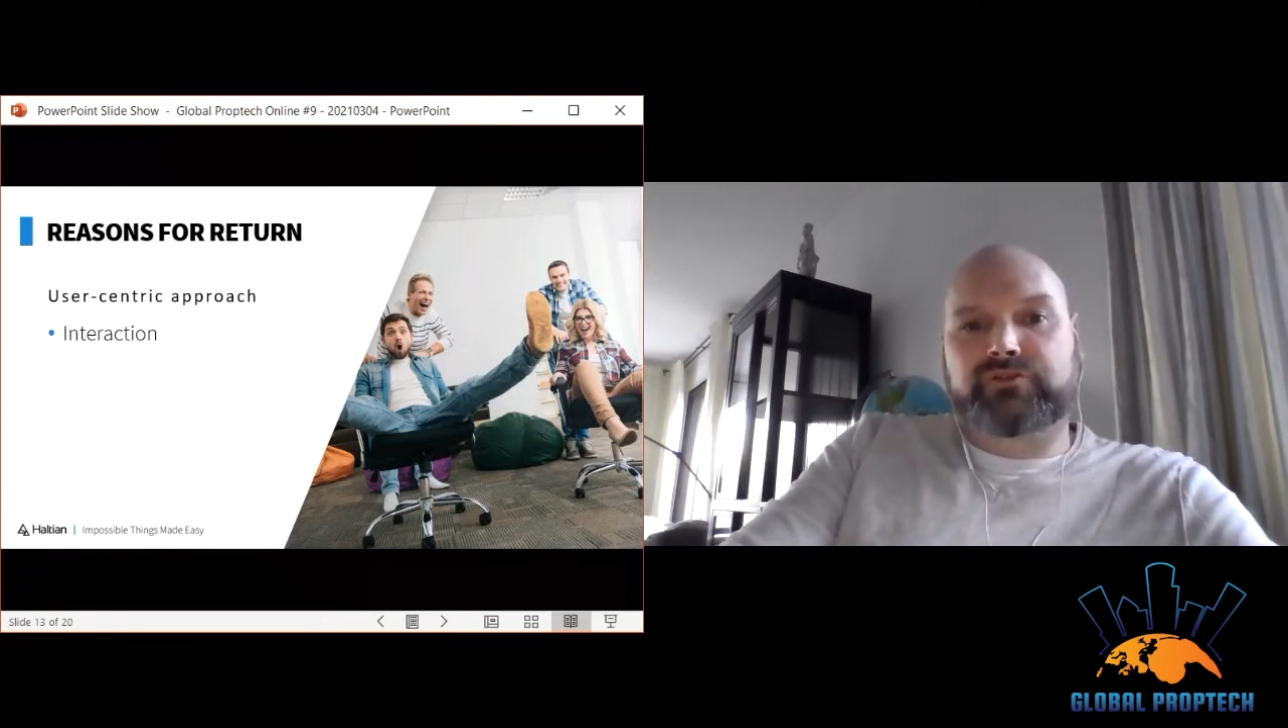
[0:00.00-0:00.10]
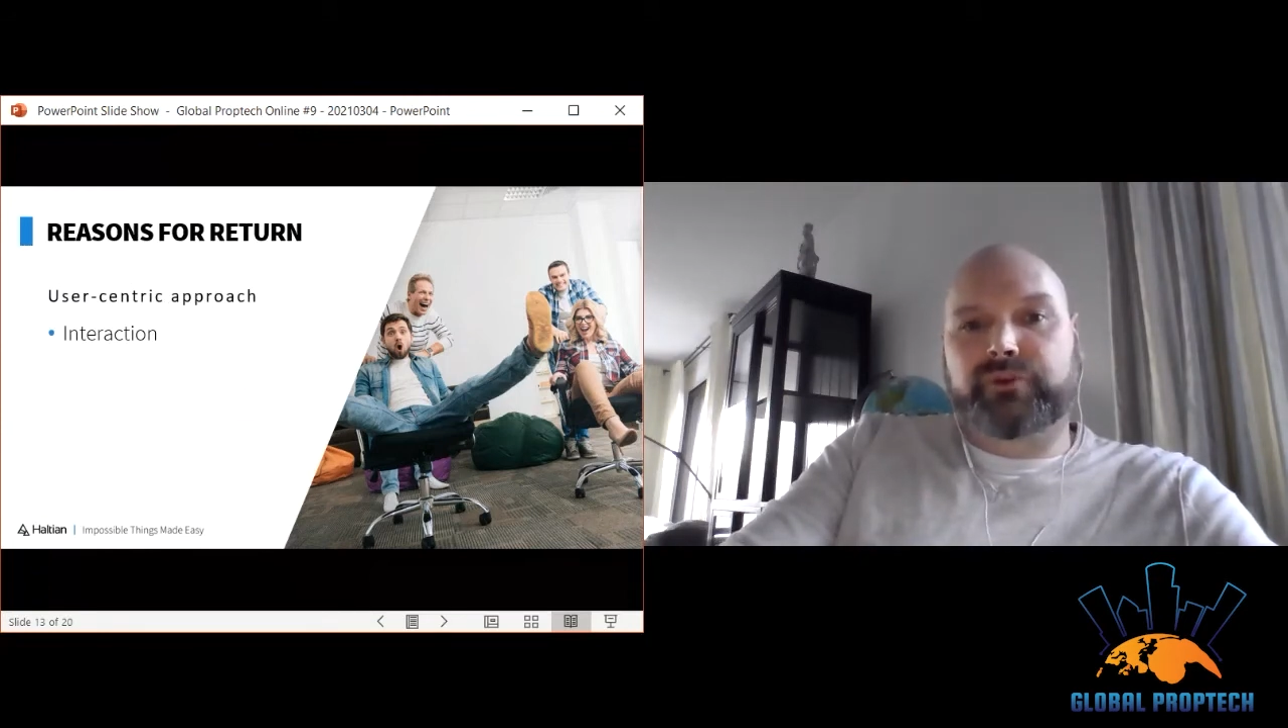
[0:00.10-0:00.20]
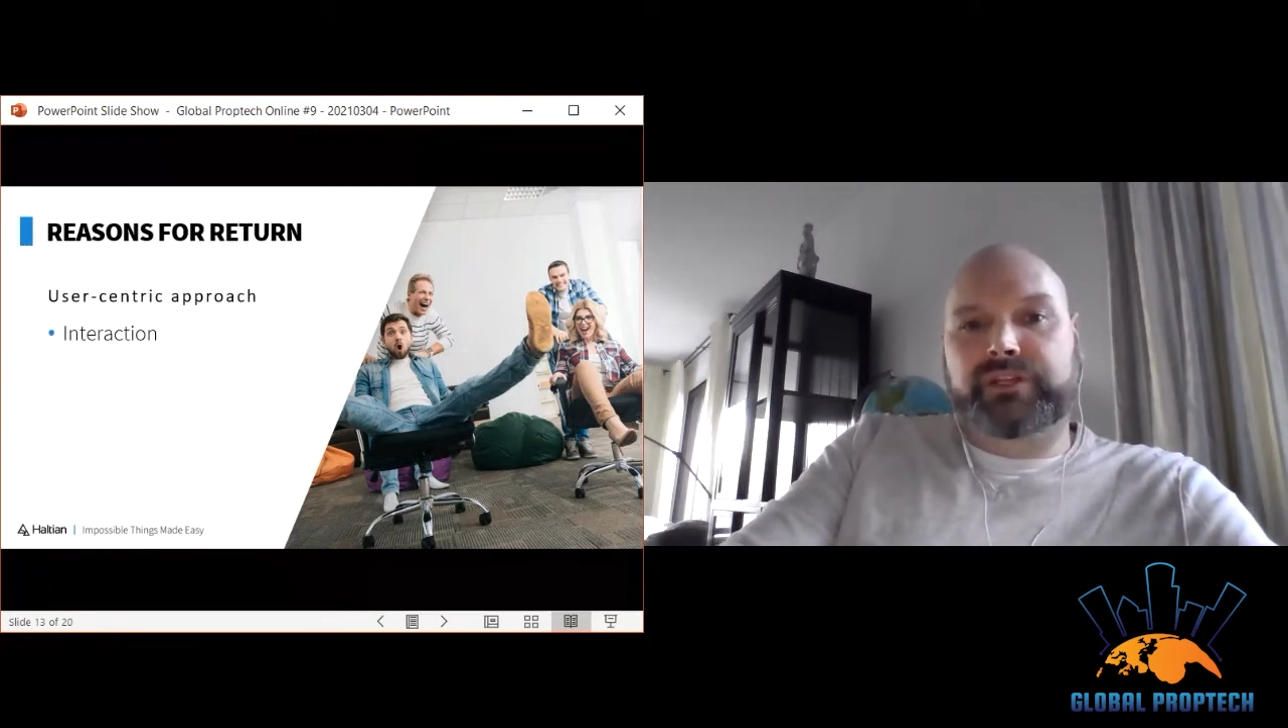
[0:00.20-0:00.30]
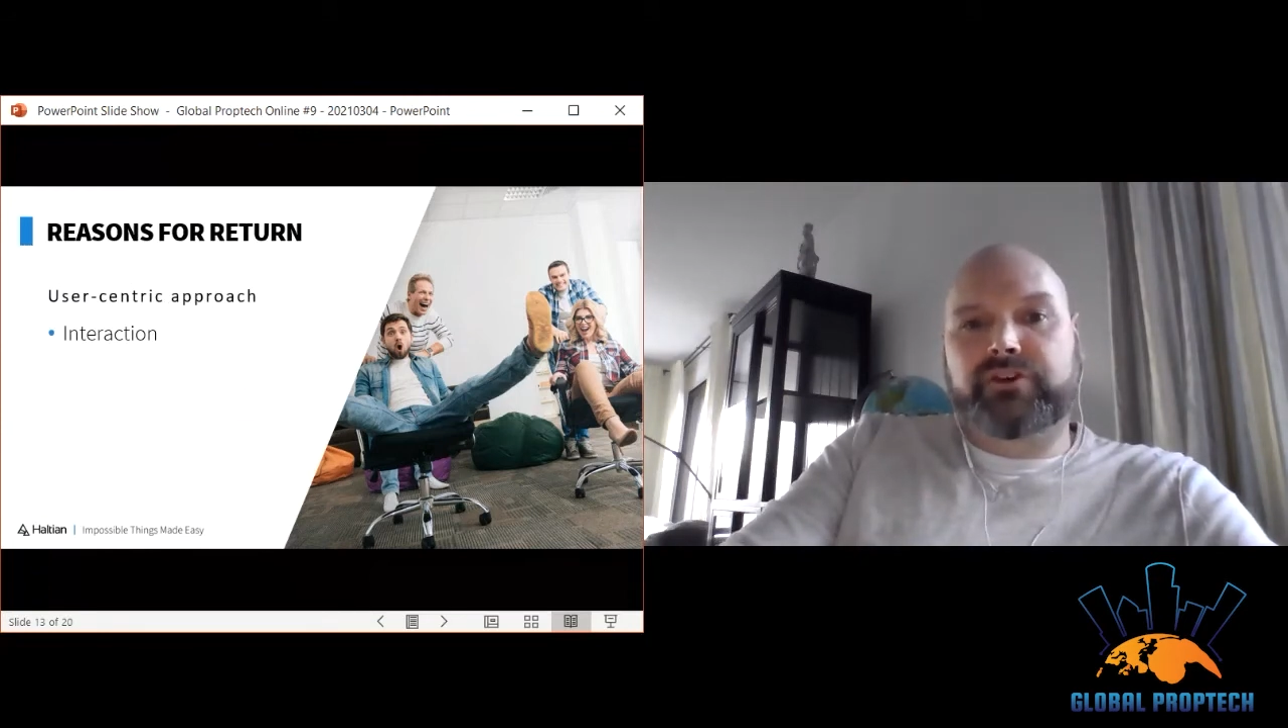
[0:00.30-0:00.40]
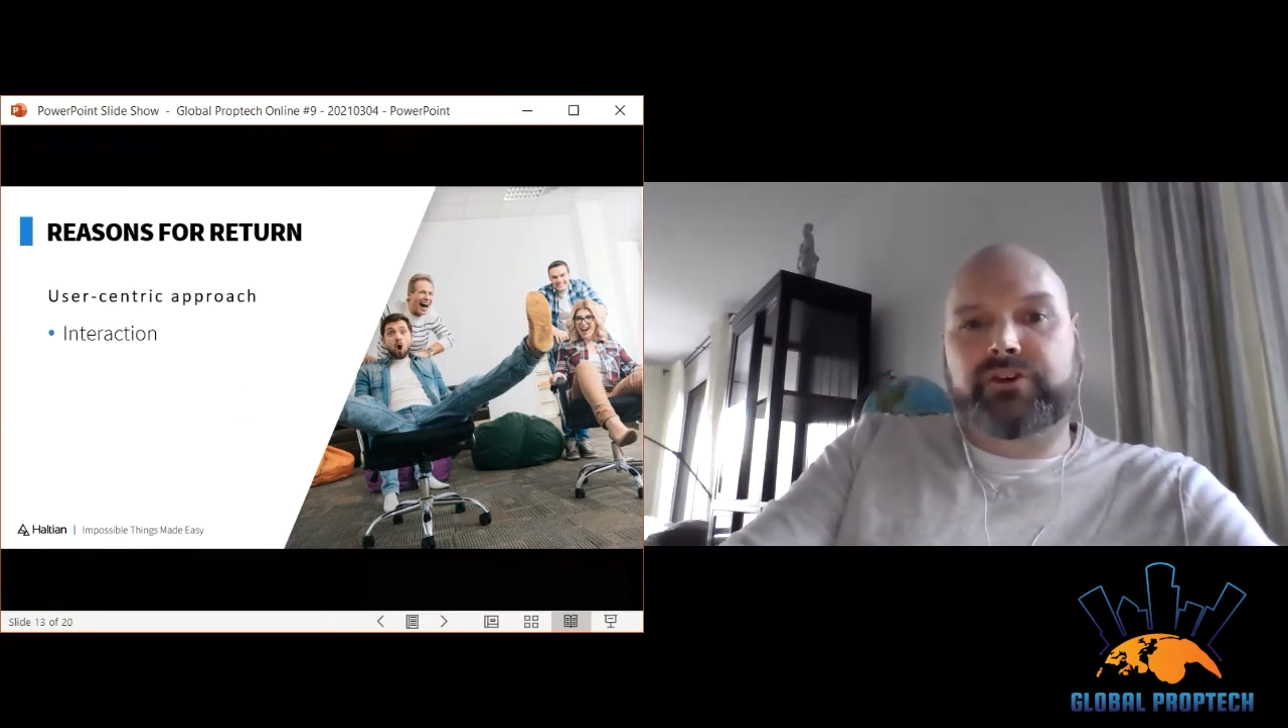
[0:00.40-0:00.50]
to
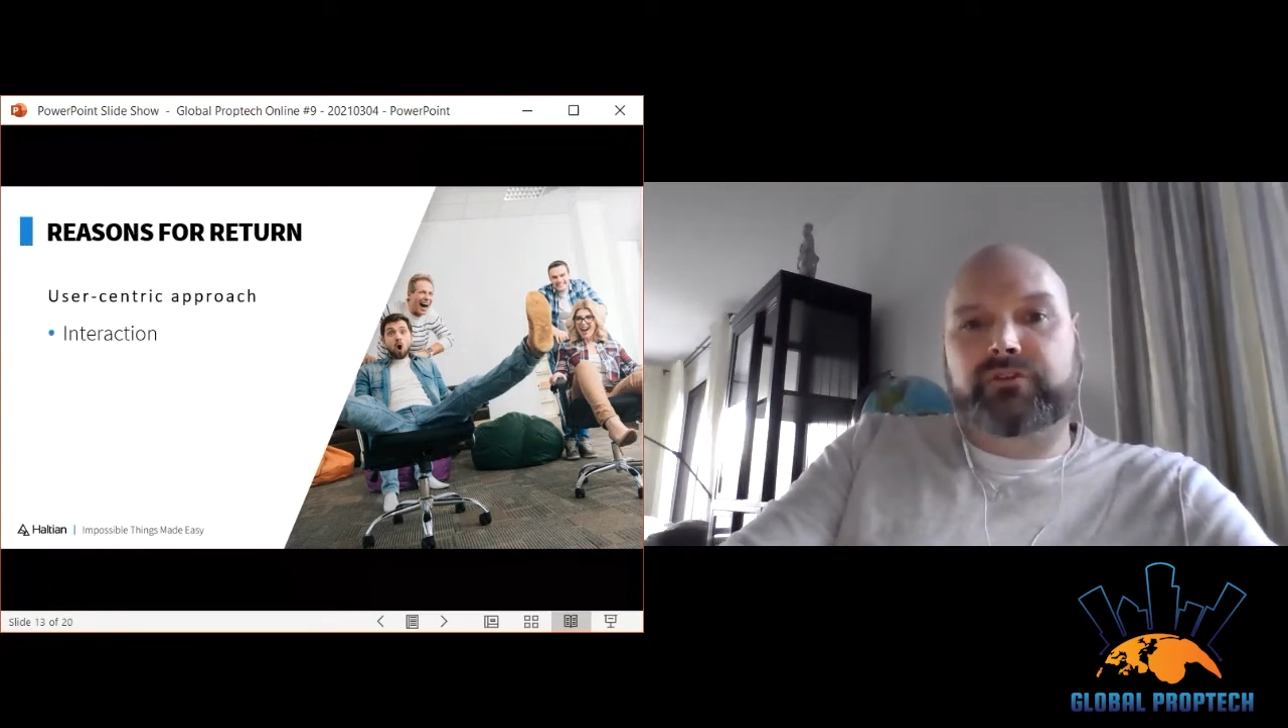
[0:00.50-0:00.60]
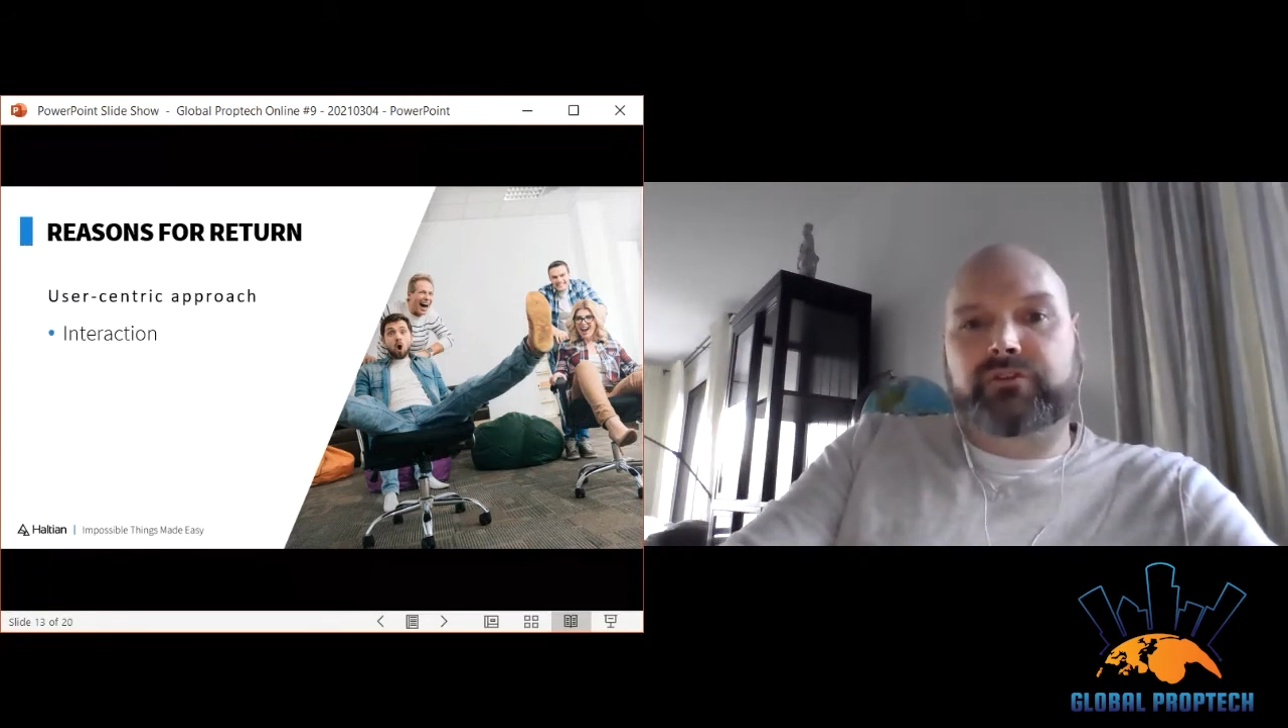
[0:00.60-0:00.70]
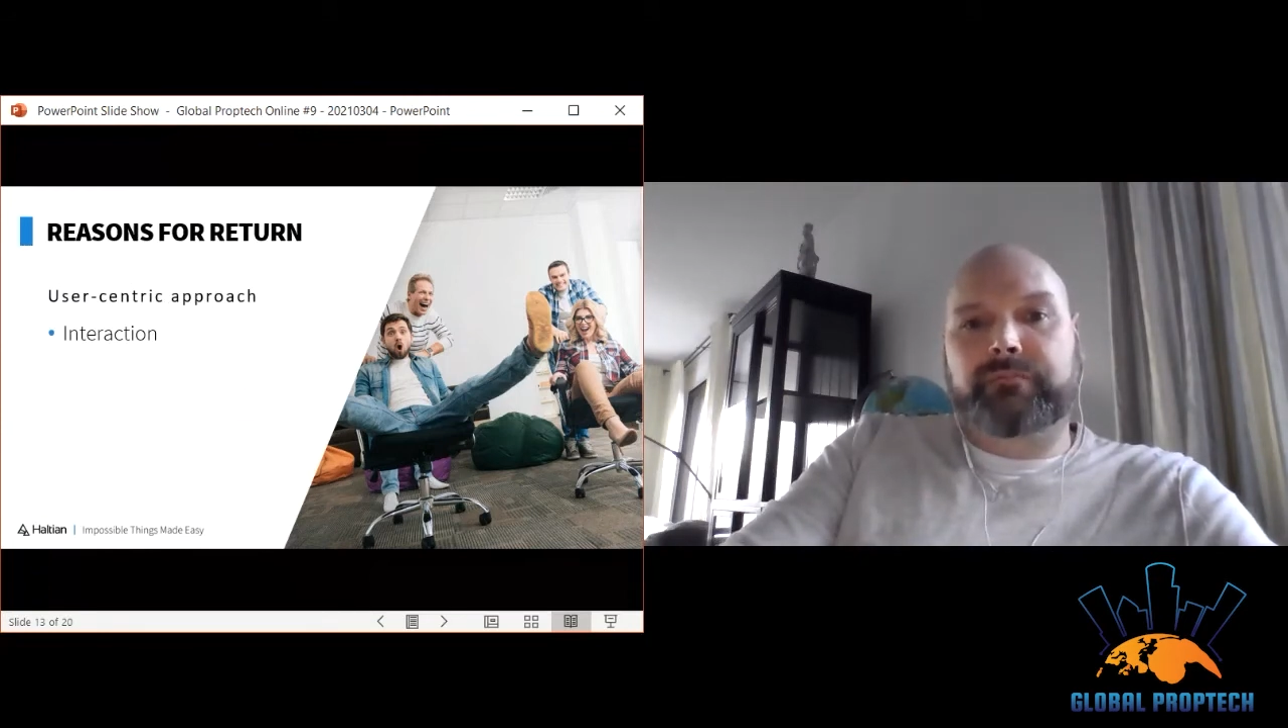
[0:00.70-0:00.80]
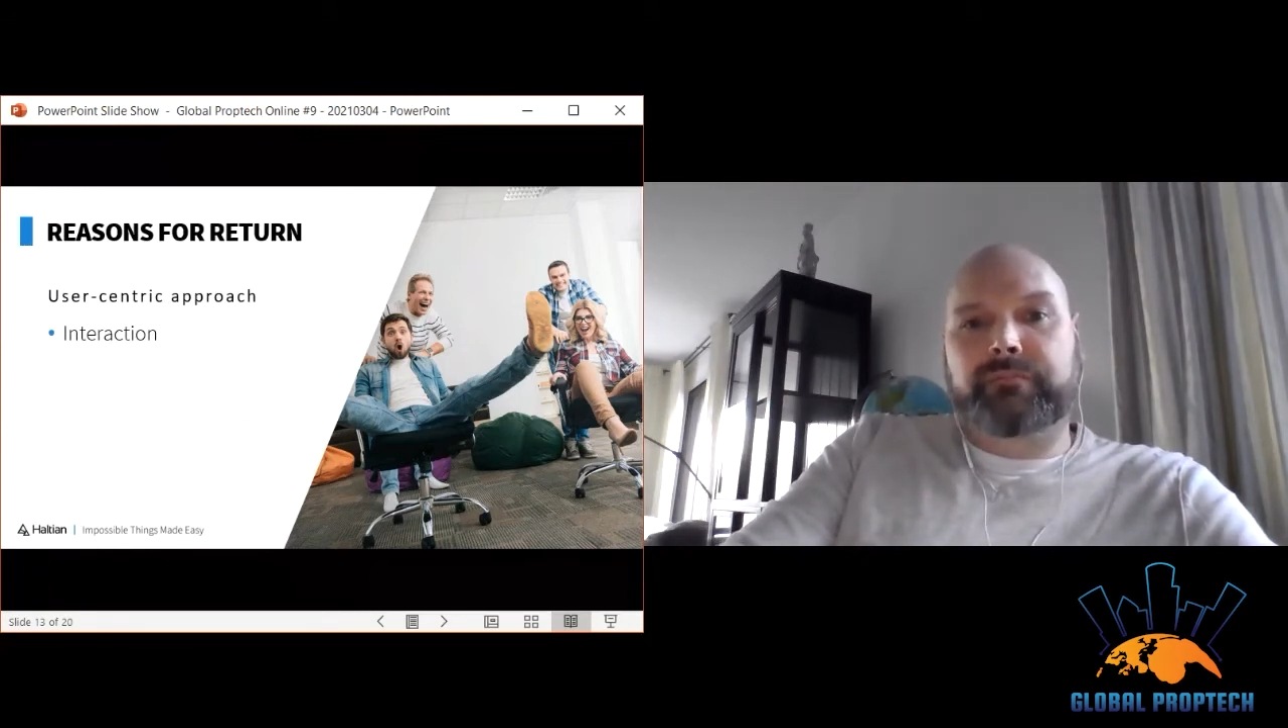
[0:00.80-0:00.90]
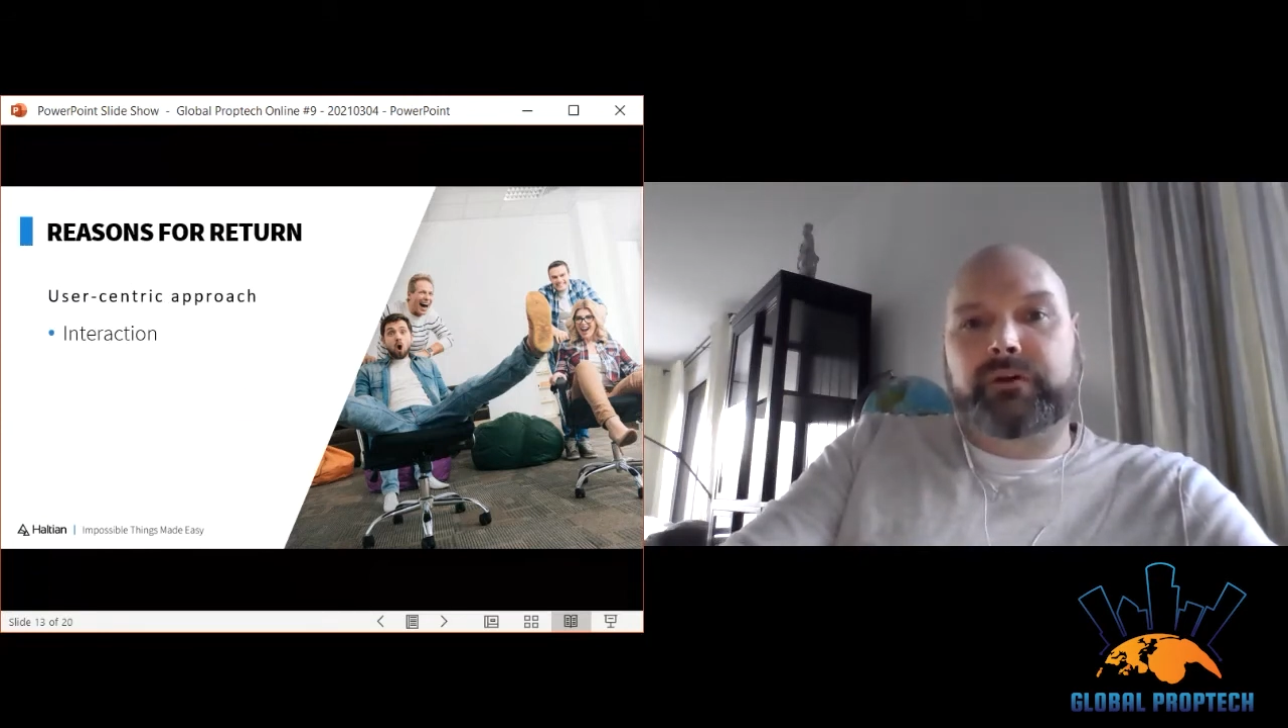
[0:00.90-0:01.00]
return to the,